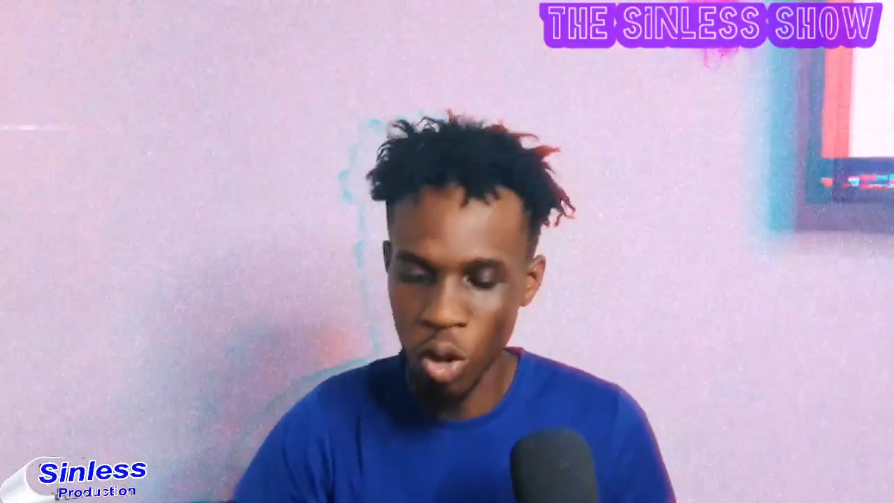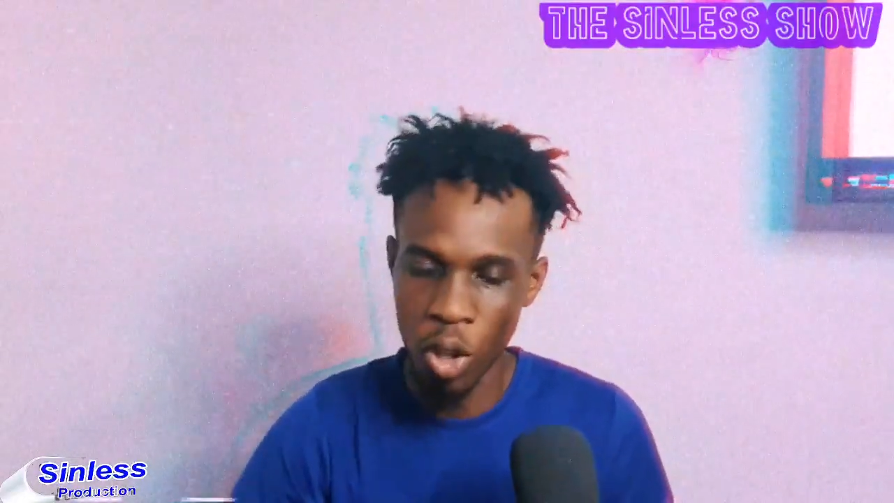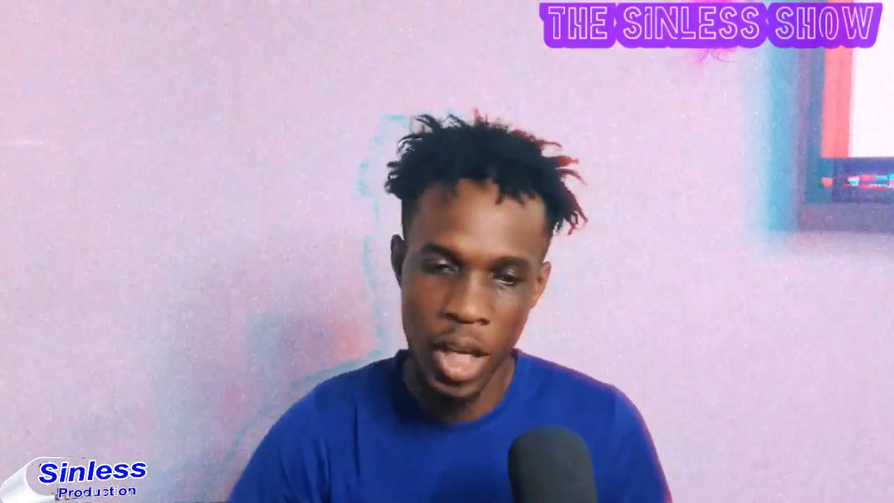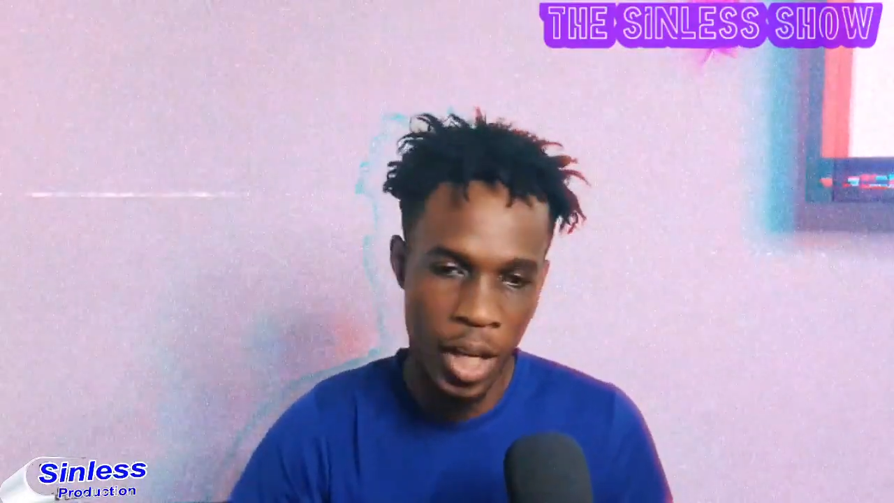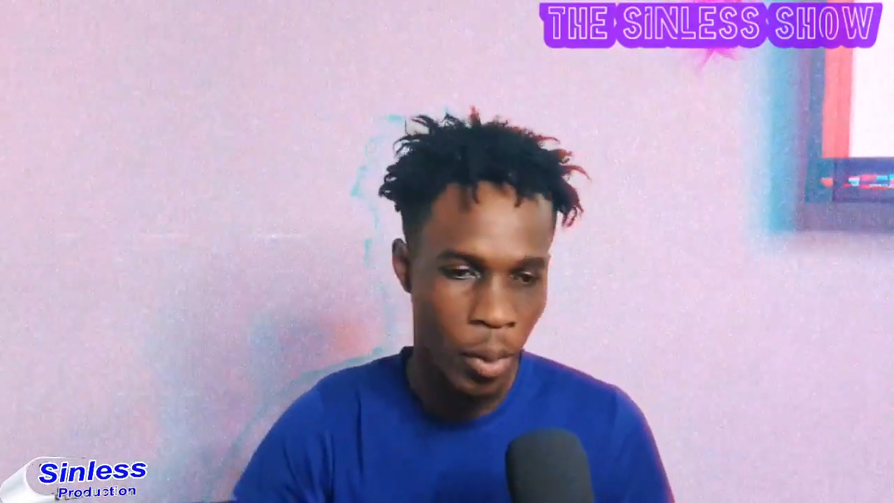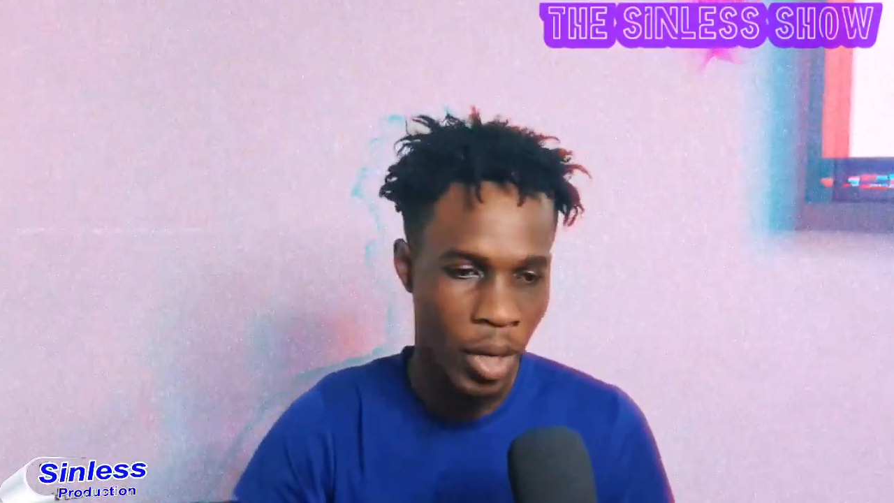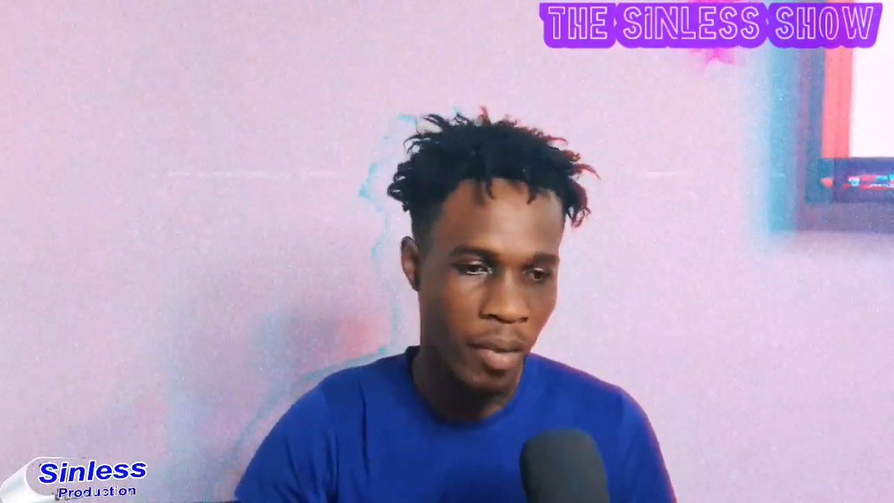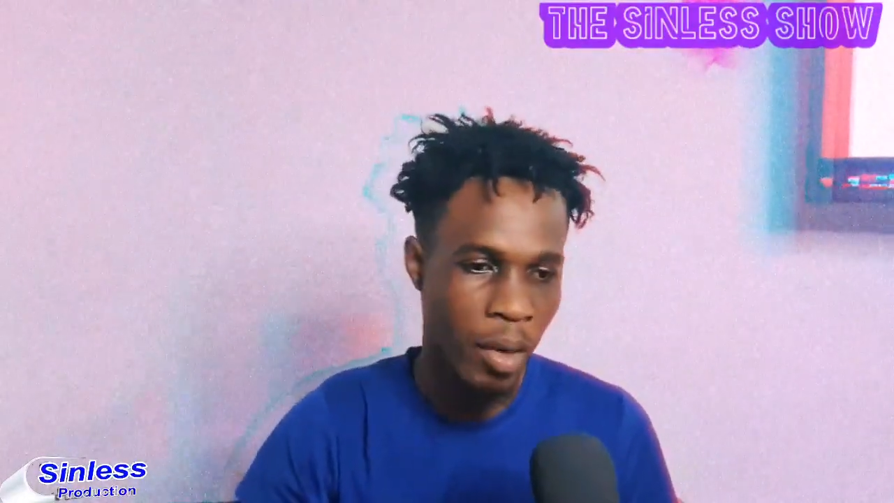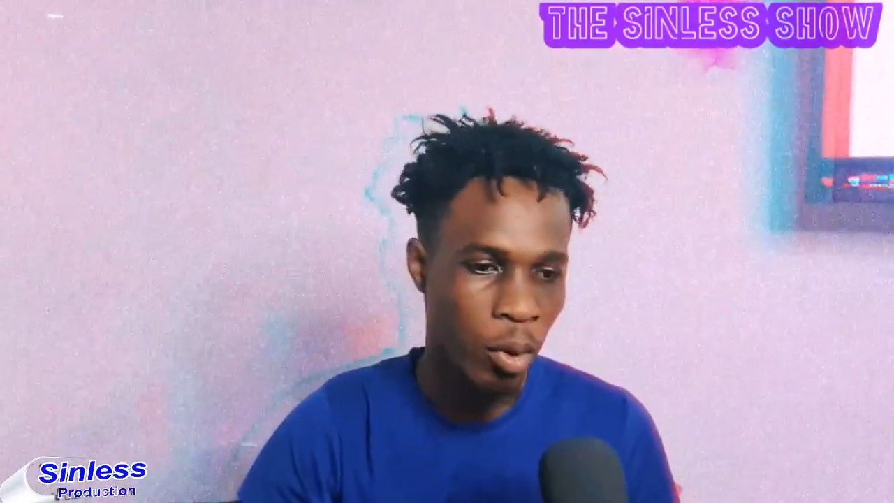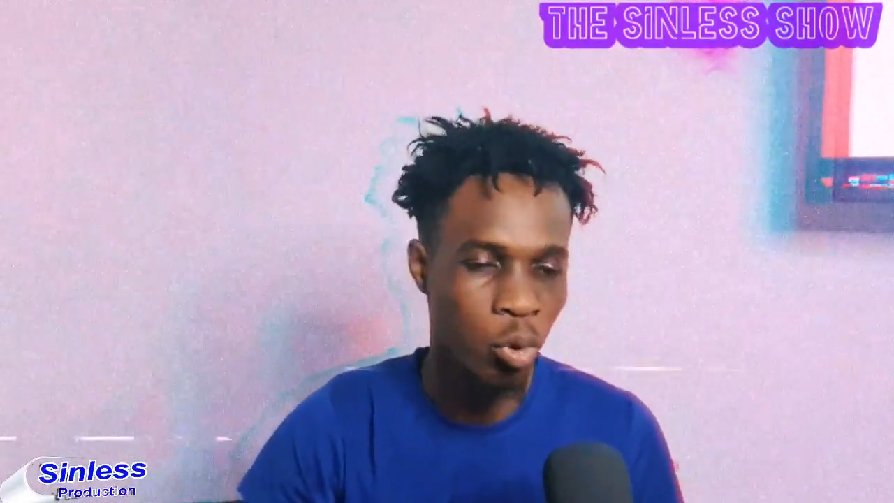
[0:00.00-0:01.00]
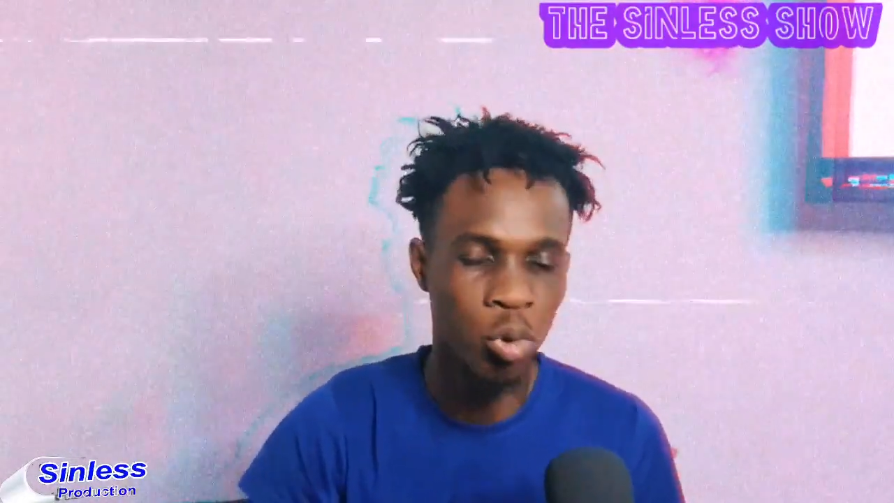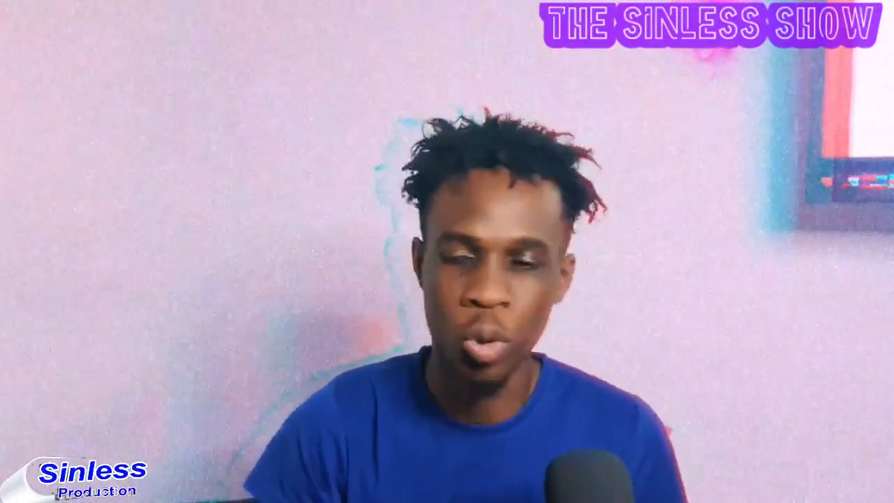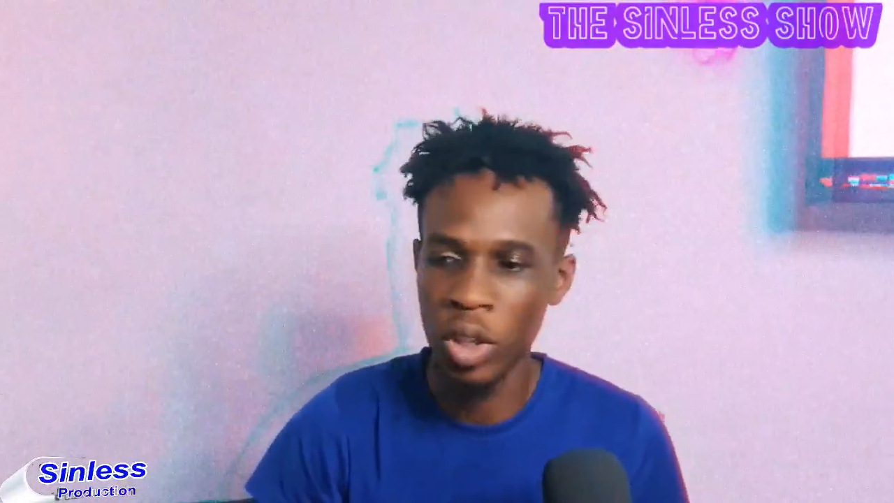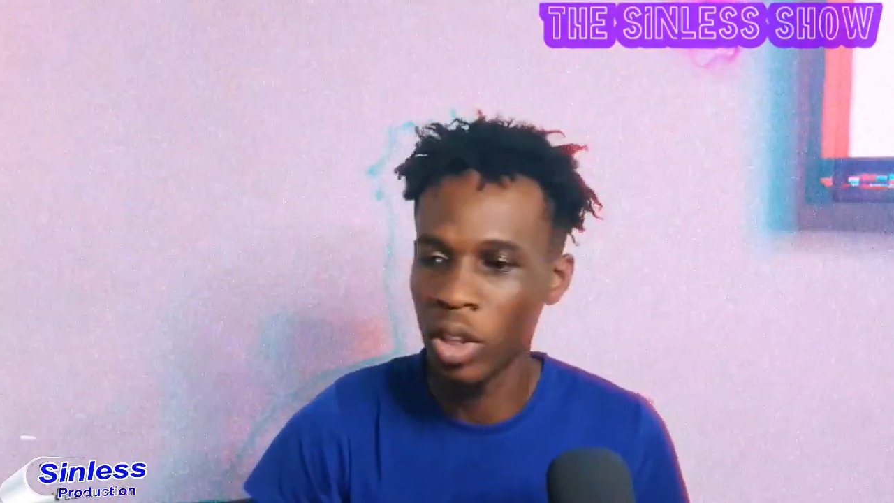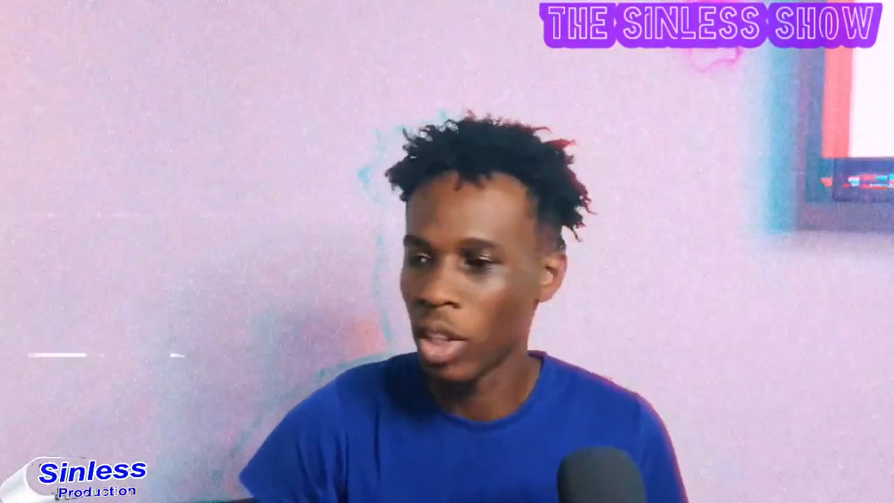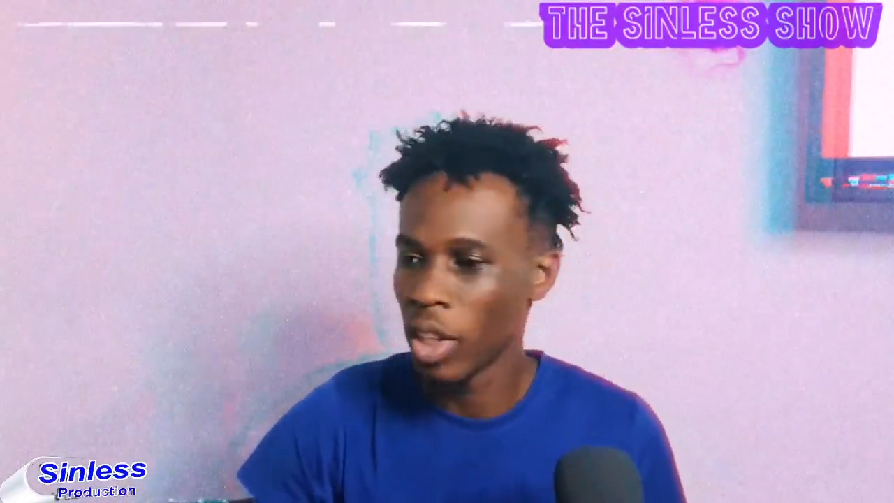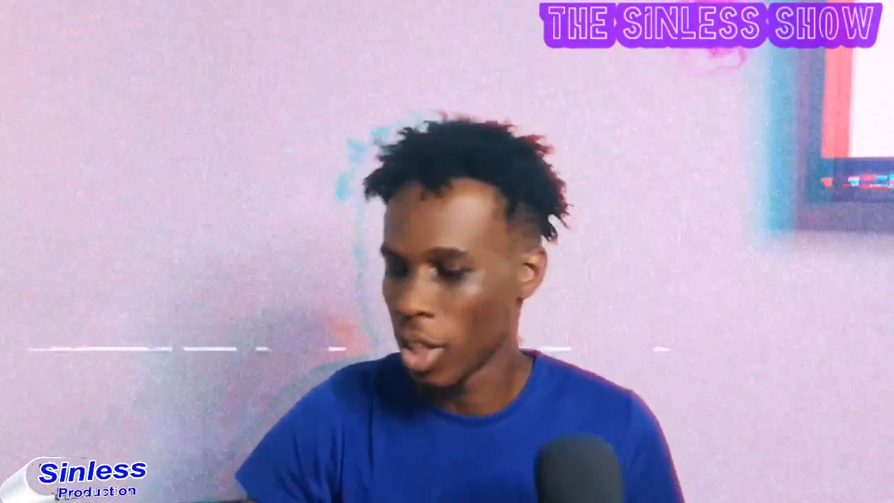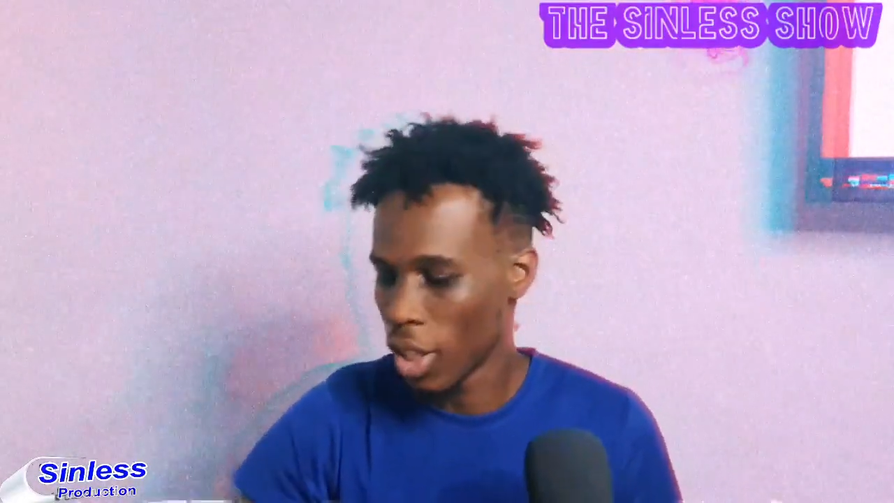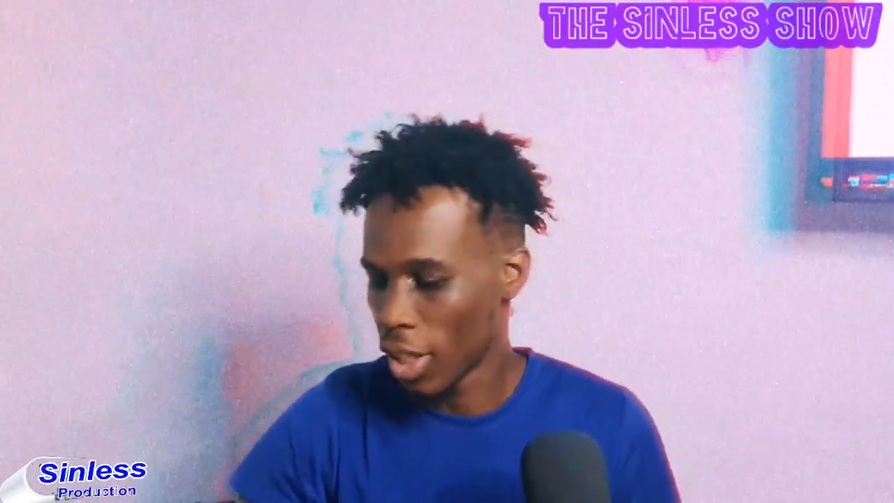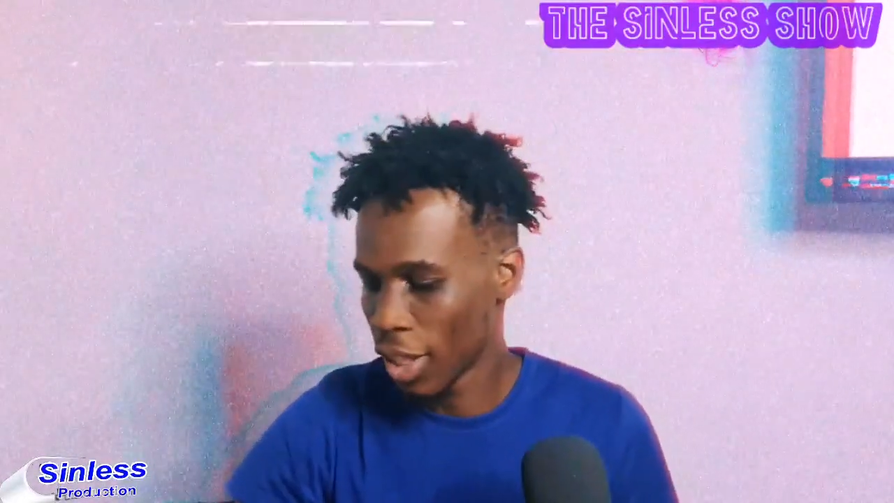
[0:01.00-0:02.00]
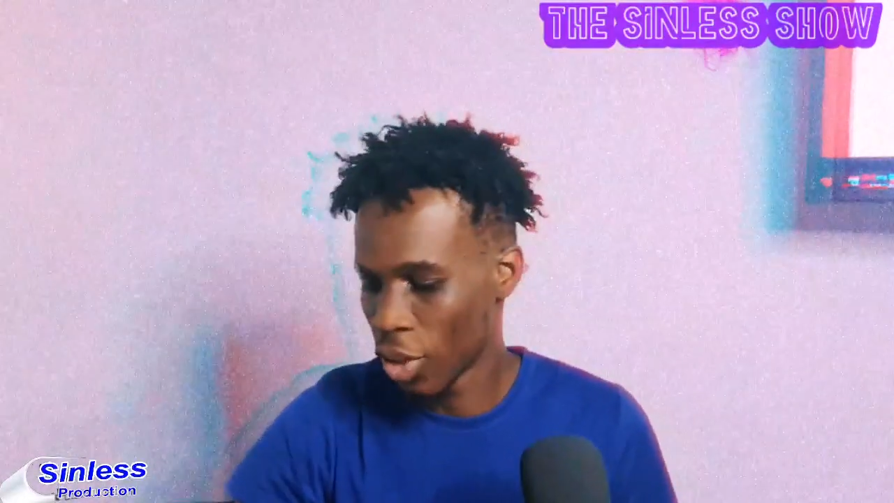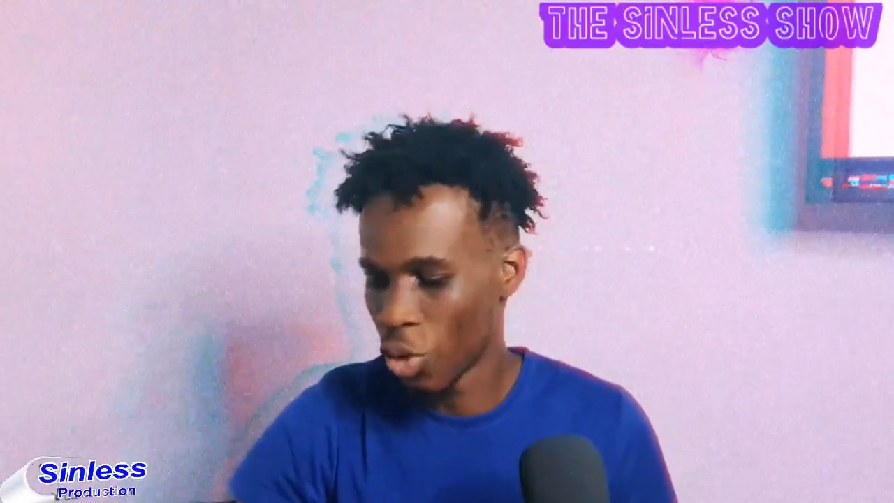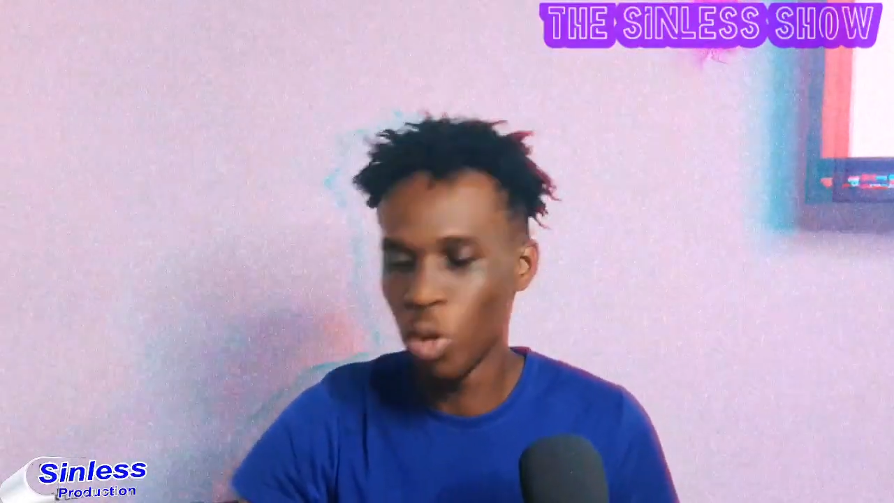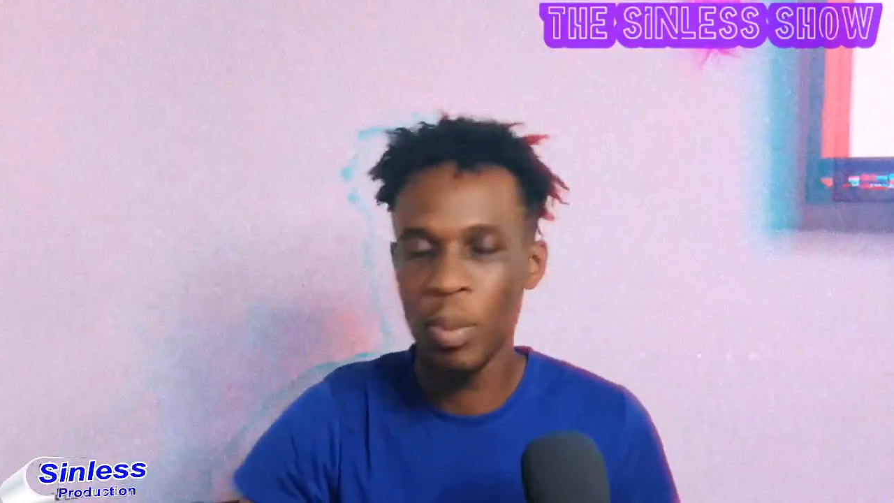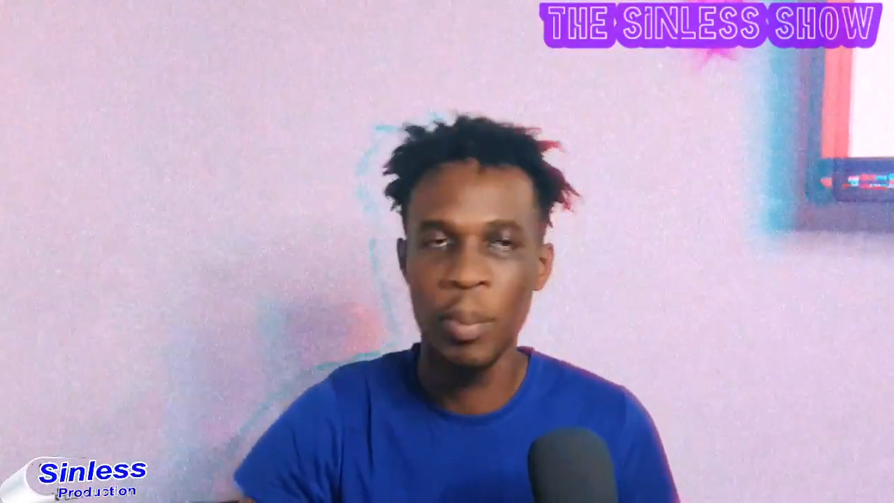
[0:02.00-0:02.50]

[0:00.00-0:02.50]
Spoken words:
those people get everything that they want to do,